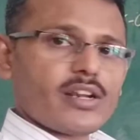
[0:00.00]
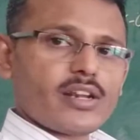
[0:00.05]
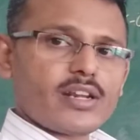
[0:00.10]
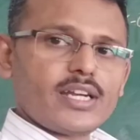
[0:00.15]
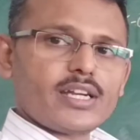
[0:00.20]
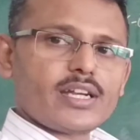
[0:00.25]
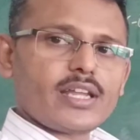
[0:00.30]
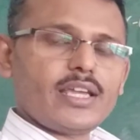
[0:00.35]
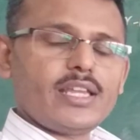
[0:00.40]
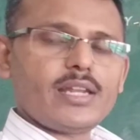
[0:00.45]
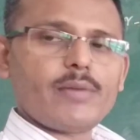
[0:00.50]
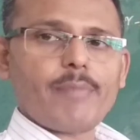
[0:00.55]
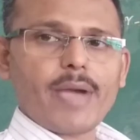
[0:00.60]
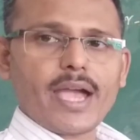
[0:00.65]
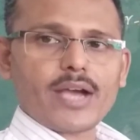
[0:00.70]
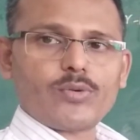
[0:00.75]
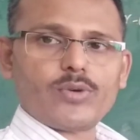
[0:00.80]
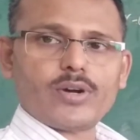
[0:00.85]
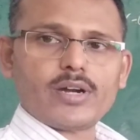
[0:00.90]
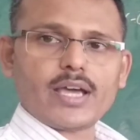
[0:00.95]
rate in a
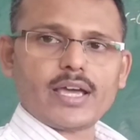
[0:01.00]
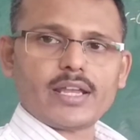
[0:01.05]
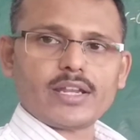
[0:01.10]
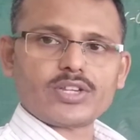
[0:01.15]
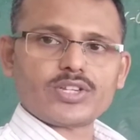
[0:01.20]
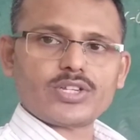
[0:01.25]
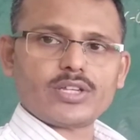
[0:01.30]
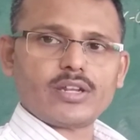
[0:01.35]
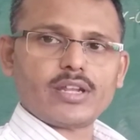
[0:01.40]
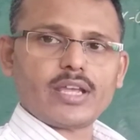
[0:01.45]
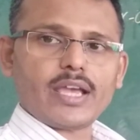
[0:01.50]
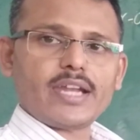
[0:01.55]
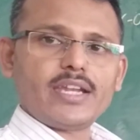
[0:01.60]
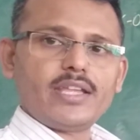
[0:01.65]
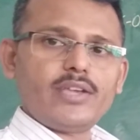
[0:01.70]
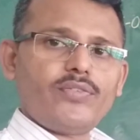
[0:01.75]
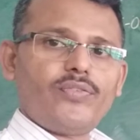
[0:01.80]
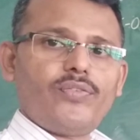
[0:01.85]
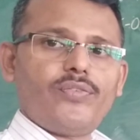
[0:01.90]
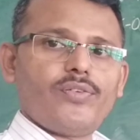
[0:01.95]
backward direction. And
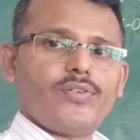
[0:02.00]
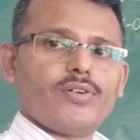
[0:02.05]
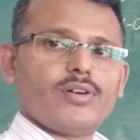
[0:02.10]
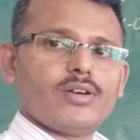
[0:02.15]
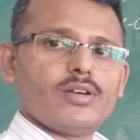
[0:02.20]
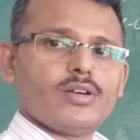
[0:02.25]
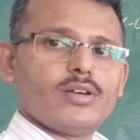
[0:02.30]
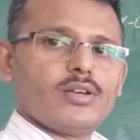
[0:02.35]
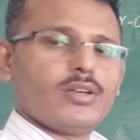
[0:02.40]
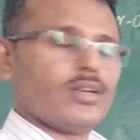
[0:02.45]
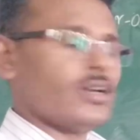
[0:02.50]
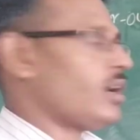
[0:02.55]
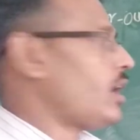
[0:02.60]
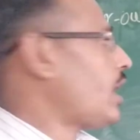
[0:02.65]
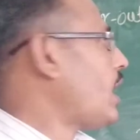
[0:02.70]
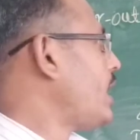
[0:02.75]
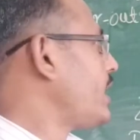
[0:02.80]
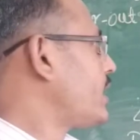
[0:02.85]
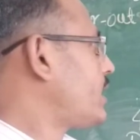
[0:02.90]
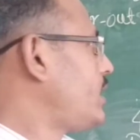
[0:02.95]
if
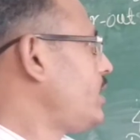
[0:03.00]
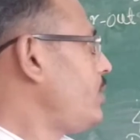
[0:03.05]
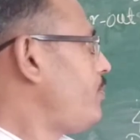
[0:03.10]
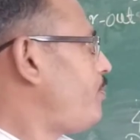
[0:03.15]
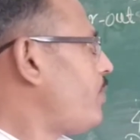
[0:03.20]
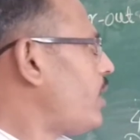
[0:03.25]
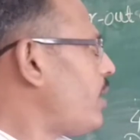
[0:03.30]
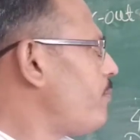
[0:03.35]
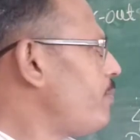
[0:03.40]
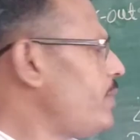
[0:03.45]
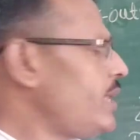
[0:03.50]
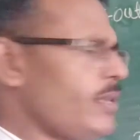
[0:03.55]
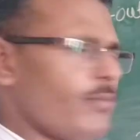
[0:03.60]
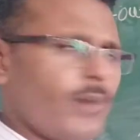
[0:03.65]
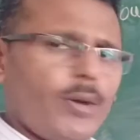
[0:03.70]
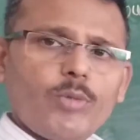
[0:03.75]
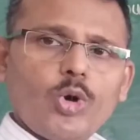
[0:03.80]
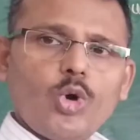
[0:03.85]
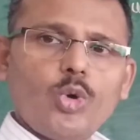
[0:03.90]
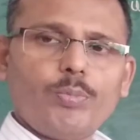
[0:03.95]
I keep a
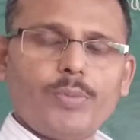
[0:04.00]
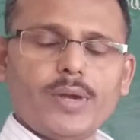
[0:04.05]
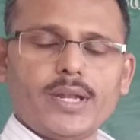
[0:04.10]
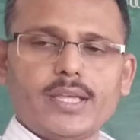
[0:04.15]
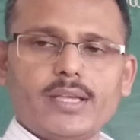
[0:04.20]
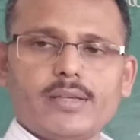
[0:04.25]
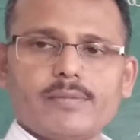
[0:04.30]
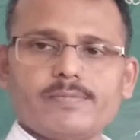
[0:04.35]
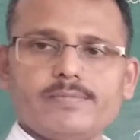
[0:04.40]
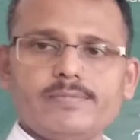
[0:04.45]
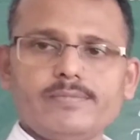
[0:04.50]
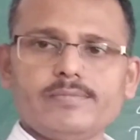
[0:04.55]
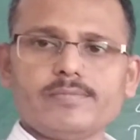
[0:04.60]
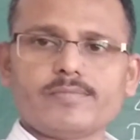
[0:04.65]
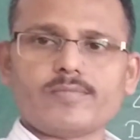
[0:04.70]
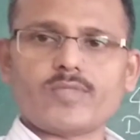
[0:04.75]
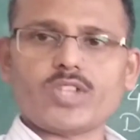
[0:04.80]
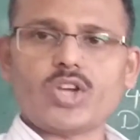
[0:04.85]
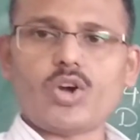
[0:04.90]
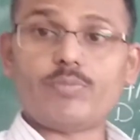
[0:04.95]
minimum opening
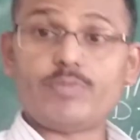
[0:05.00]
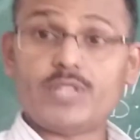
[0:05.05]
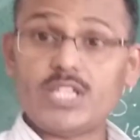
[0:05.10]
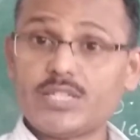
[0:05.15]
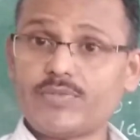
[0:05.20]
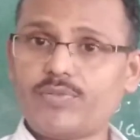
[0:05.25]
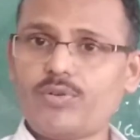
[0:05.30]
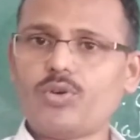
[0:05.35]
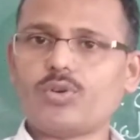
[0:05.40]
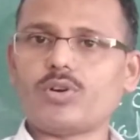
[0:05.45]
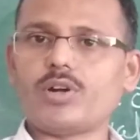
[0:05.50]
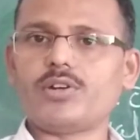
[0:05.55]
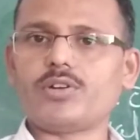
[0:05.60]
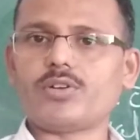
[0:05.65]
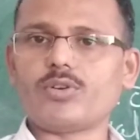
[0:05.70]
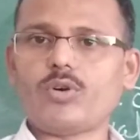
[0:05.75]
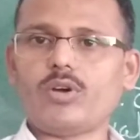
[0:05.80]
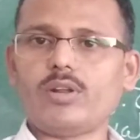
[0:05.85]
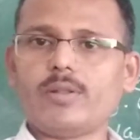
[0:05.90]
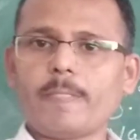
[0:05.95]
of this flow
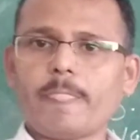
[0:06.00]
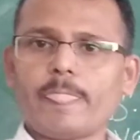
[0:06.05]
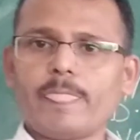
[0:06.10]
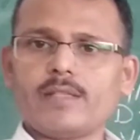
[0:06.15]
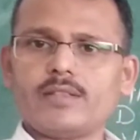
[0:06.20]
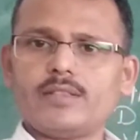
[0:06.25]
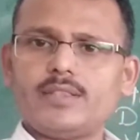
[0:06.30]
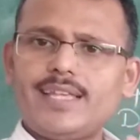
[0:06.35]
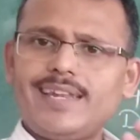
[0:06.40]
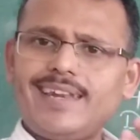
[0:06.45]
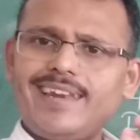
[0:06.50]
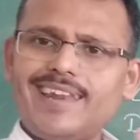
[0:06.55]
controller, then